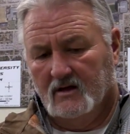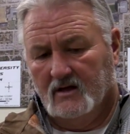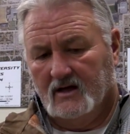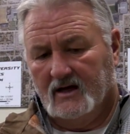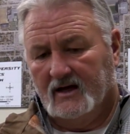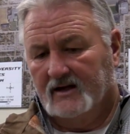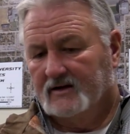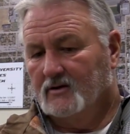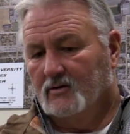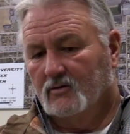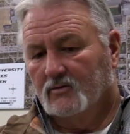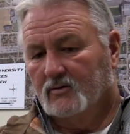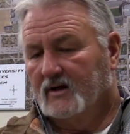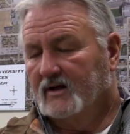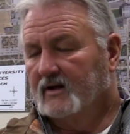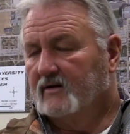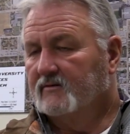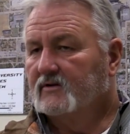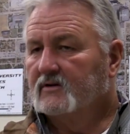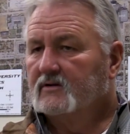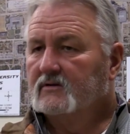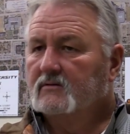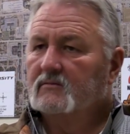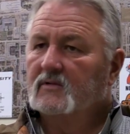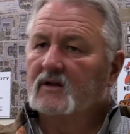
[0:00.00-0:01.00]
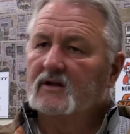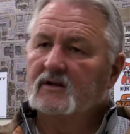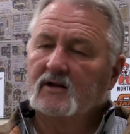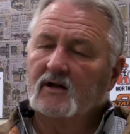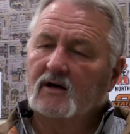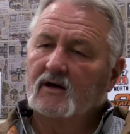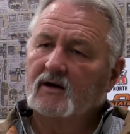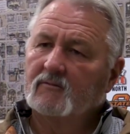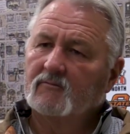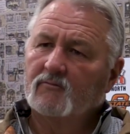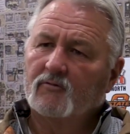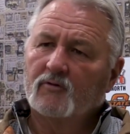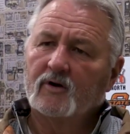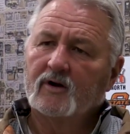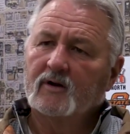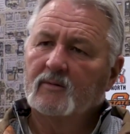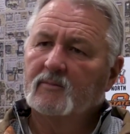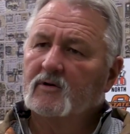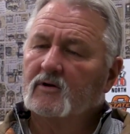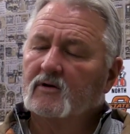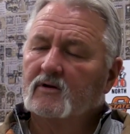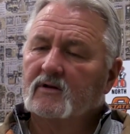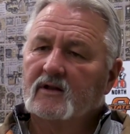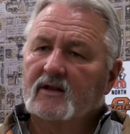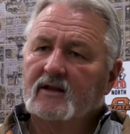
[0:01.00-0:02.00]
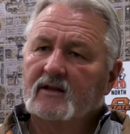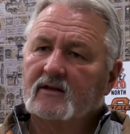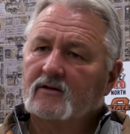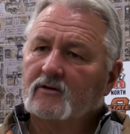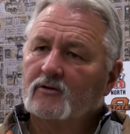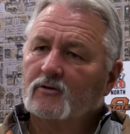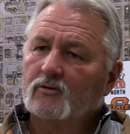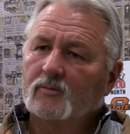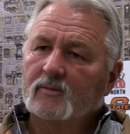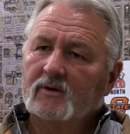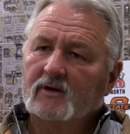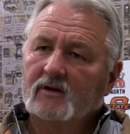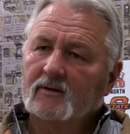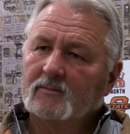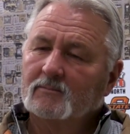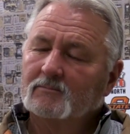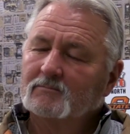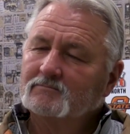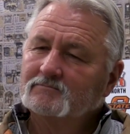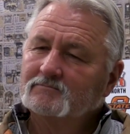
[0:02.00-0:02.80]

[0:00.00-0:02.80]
I don't have a time frame on that though, ma'am.